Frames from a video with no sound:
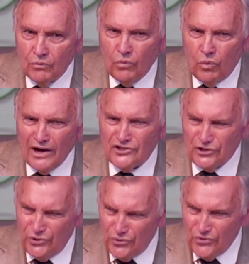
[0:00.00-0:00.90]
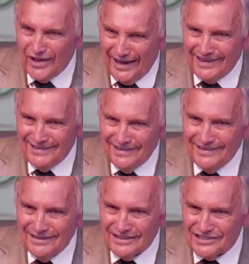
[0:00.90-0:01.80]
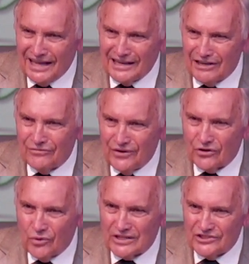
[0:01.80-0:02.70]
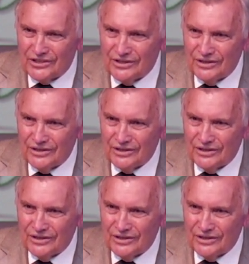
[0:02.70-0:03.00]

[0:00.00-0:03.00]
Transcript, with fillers: why'd you do that? Is that not a fair question?